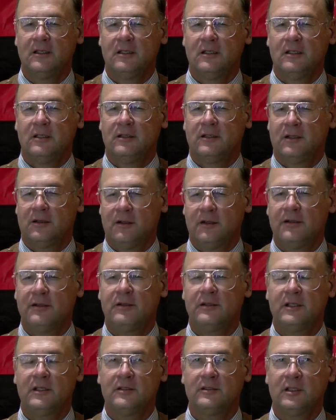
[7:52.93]
There are other
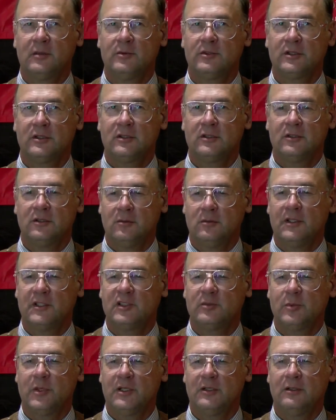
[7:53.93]
things I'm certain you want to
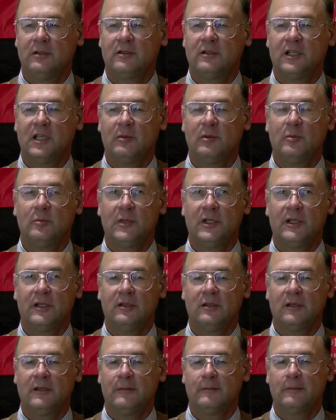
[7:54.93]
spend your time and money
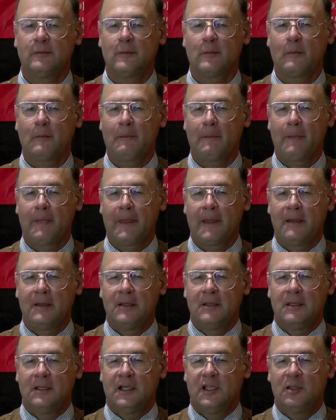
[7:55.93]
on.
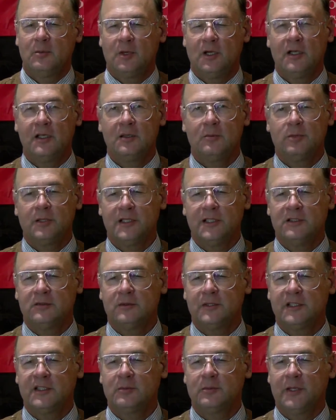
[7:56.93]
In the marketplace,
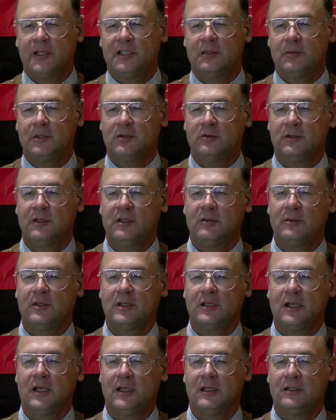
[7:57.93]
we expect to be treated with
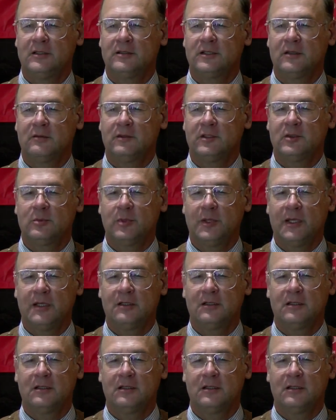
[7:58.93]
kindness and respect.